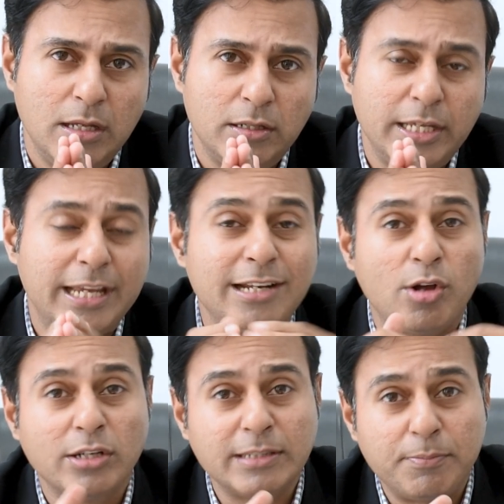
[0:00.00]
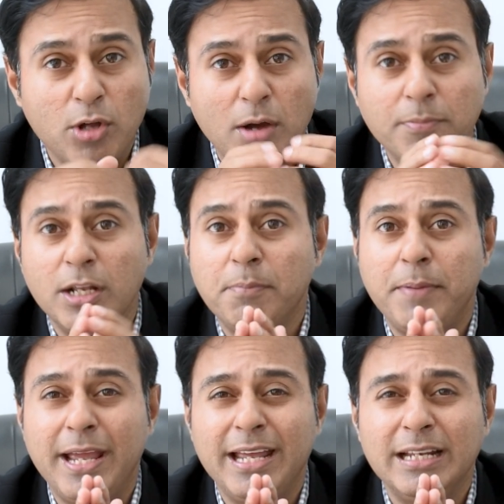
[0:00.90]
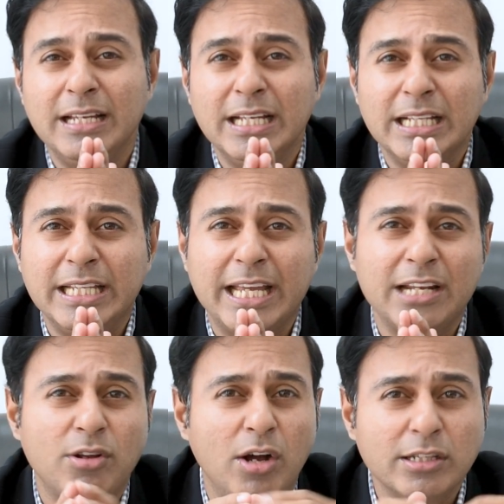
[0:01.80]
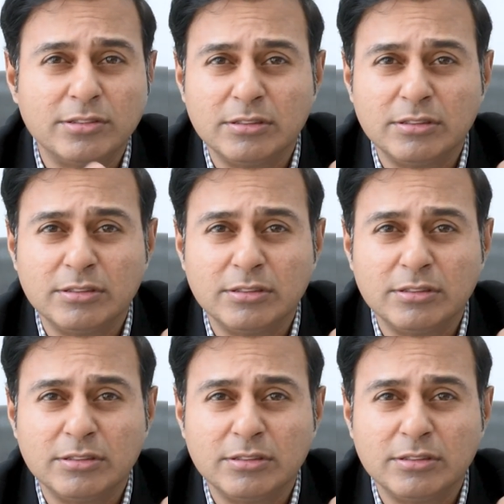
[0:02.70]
They can cause abdominal pain, they can cause